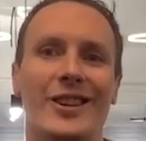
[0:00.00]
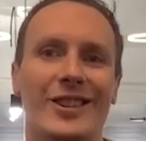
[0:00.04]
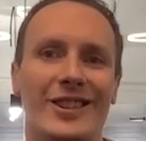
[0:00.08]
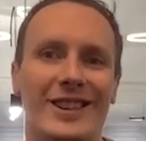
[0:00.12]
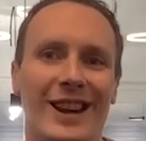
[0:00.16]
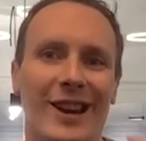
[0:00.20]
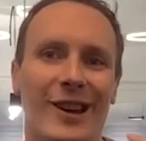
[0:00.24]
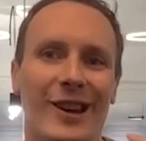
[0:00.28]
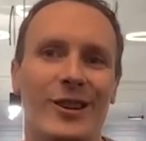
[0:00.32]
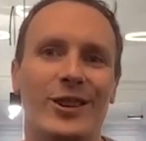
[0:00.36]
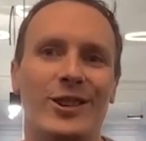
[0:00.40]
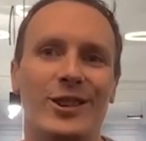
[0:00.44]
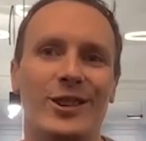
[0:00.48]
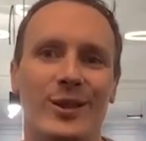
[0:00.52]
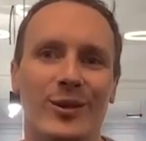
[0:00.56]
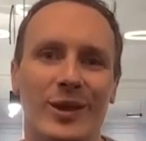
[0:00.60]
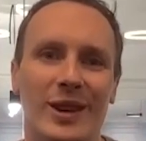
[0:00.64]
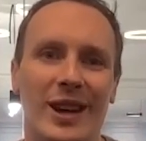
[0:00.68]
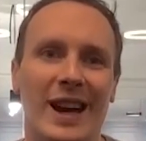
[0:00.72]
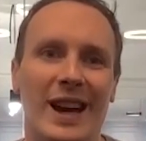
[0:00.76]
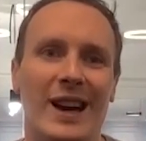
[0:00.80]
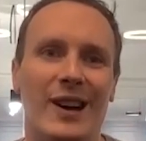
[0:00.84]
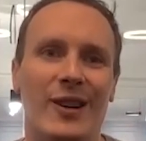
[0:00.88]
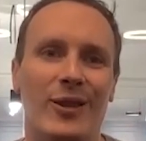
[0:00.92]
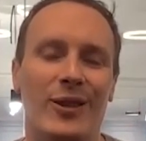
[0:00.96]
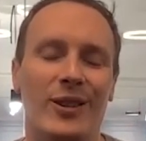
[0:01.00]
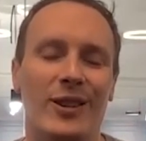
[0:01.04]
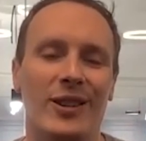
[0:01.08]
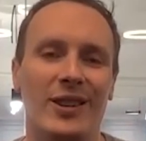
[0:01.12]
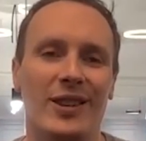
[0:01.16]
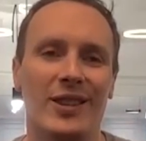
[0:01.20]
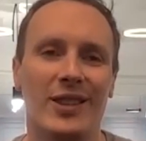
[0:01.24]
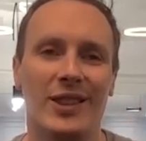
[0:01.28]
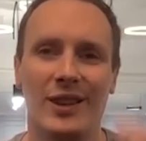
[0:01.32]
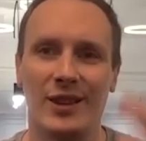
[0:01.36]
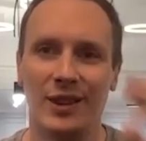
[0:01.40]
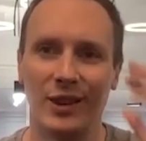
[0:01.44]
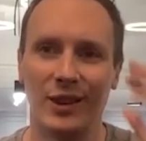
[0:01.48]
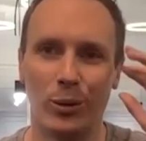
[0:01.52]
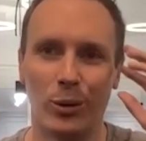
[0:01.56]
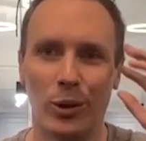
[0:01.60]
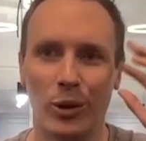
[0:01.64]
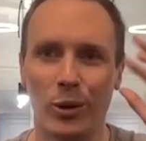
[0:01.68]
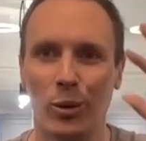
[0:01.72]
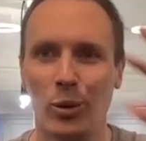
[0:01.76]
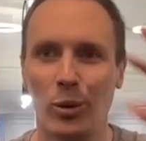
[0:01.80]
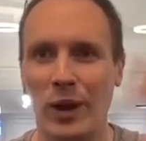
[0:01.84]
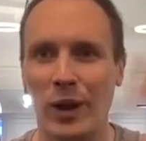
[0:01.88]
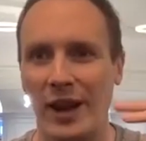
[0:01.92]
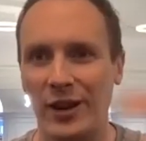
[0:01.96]
it slows them down.
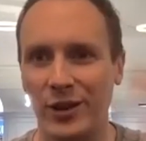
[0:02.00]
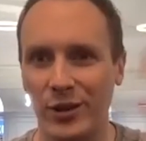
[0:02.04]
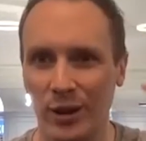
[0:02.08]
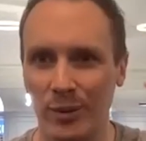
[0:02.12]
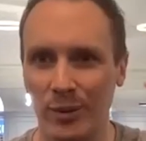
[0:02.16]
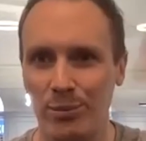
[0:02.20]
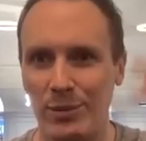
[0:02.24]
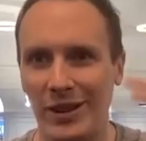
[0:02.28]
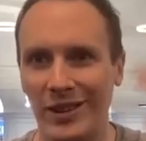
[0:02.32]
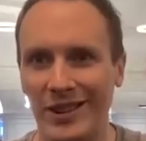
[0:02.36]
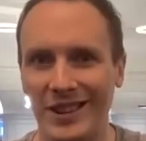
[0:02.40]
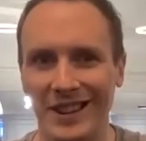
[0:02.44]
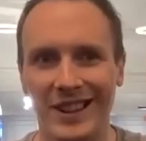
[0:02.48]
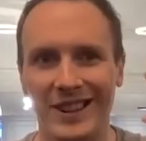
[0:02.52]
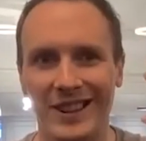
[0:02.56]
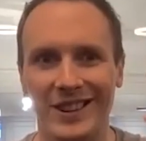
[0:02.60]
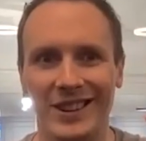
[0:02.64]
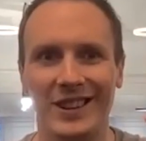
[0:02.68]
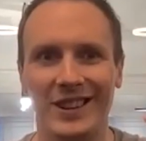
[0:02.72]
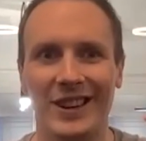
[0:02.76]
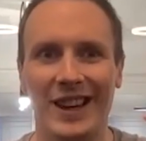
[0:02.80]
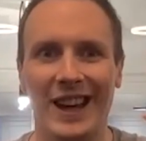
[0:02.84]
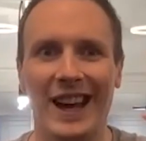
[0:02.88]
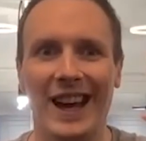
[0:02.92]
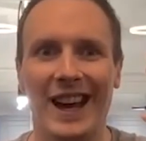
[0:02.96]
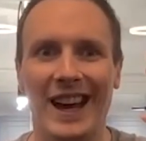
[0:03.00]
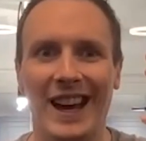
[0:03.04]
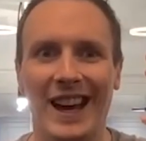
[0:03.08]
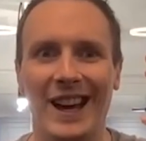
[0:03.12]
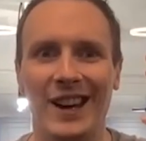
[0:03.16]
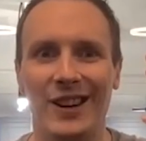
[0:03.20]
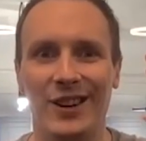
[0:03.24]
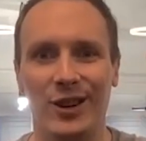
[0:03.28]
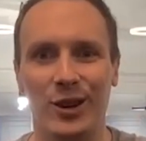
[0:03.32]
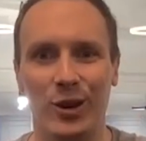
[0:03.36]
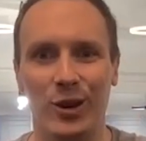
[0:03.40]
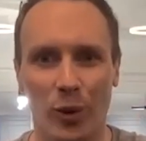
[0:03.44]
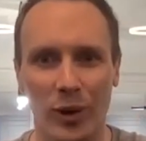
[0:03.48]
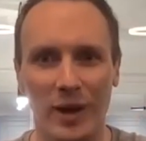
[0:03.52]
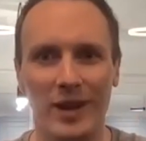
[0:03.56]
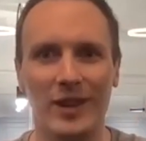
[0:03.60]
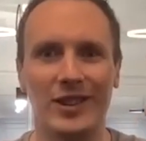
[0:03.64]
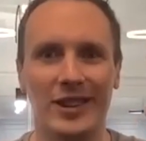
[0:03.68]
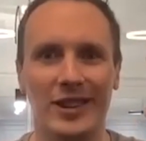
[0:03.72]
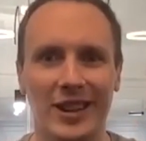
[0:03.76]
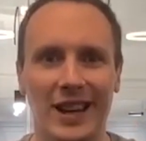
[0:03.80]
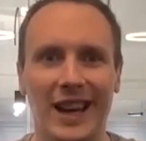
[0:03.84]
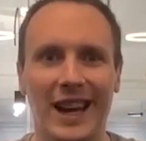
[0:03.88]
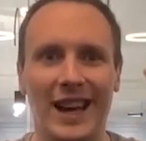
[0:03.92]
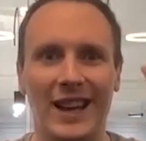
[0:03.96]
All, all that sort of busyness in their head, noise
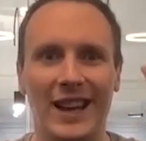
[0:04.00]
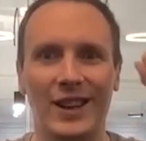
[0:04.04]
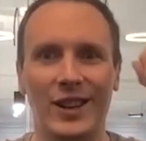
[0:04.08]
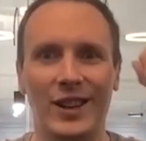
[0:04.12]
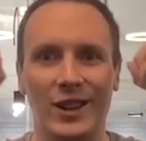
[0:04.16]
in head